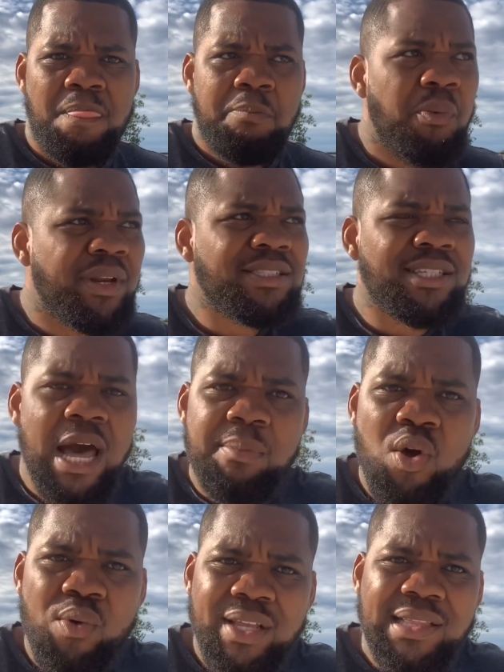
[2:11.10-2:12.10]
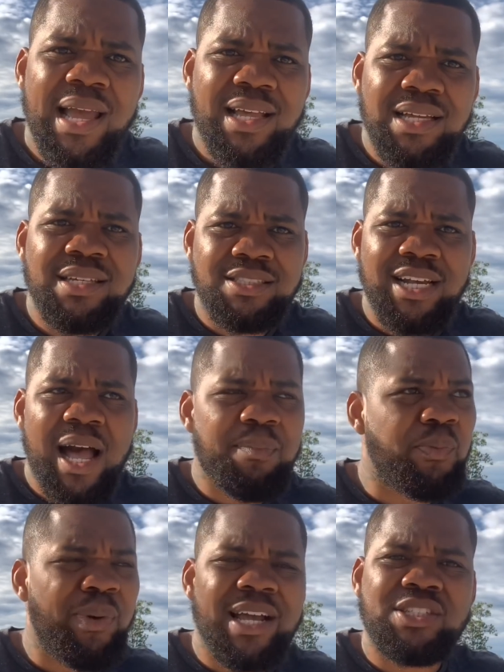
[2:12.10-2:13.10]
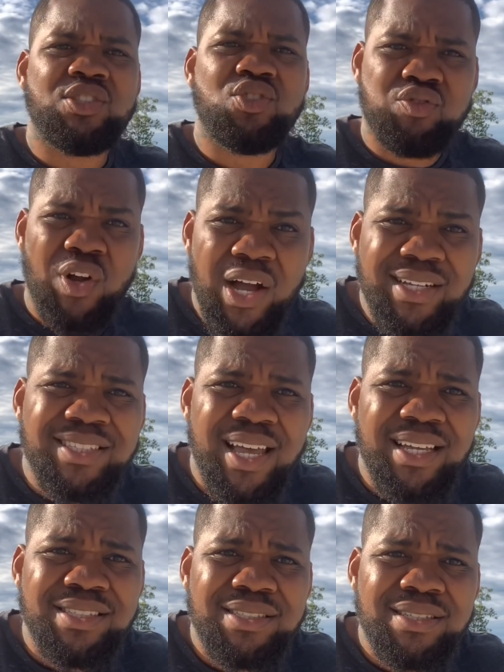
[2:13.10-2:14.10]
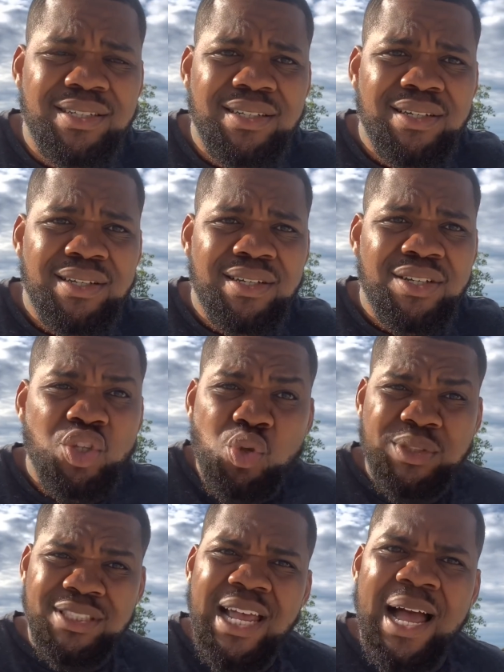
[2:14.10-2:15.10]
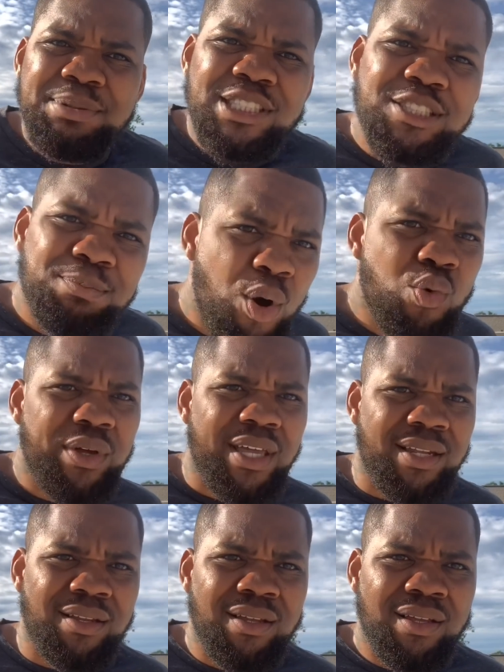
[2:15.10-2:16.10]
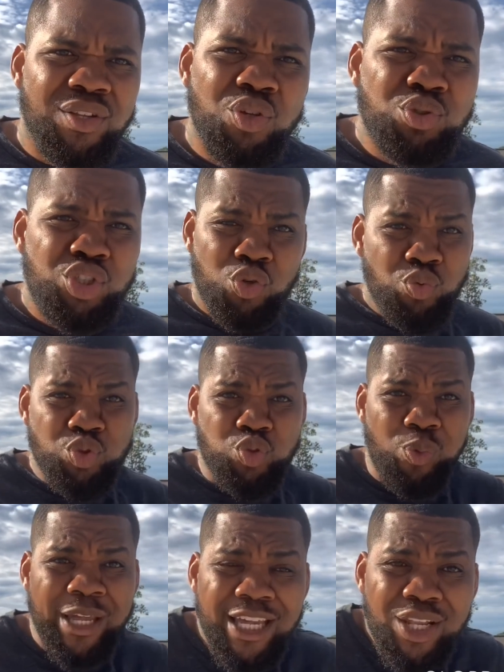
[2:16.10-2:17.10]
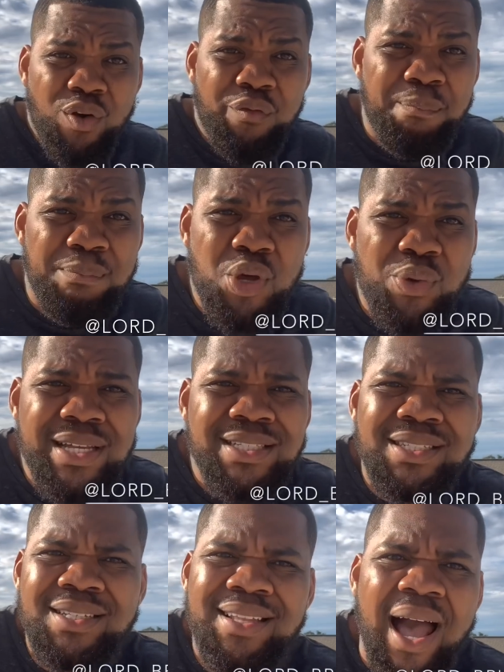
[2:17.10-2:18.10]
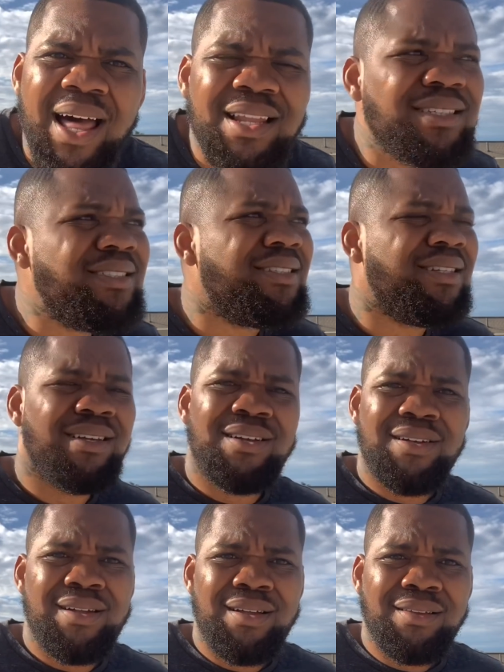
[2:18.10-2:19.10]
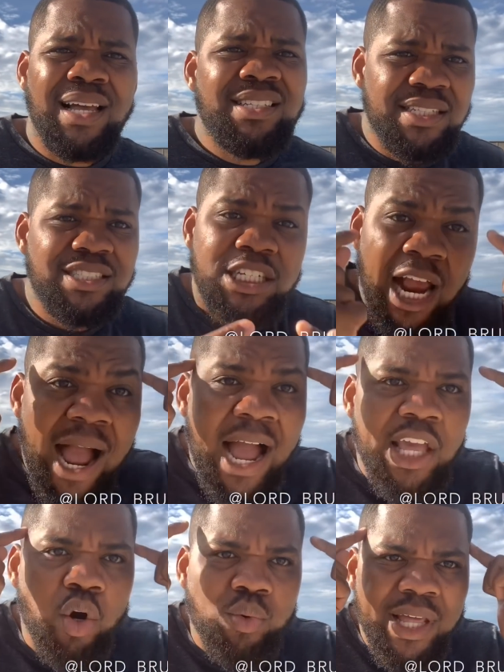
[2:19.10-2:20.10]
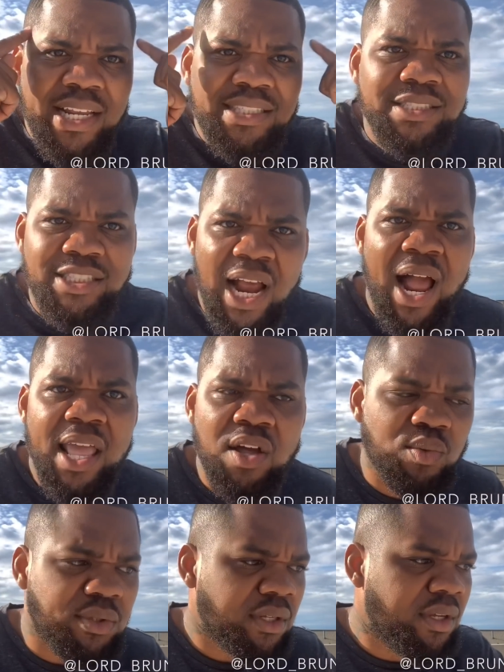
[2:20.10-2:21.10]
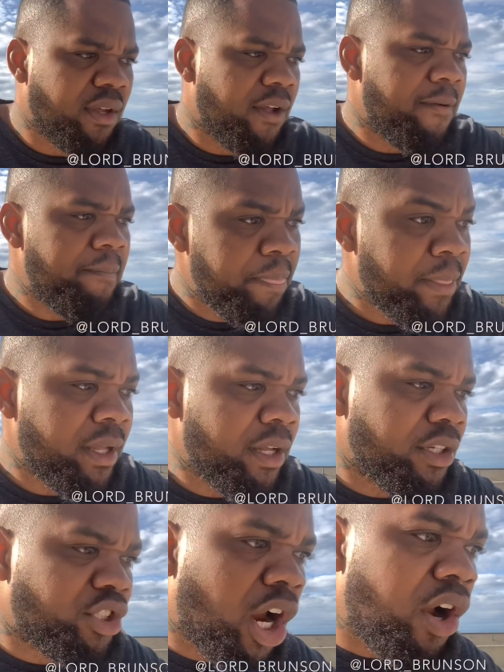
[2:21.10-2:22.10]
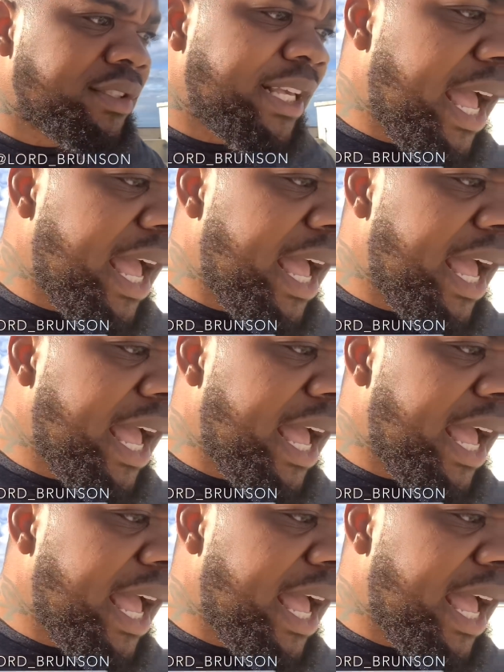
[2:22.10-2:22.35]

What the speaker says: But when it's time to go get that good job and pass a drug test, you stop smoking. You choose weed over millions of dollars? That's a child. That is a child. Charles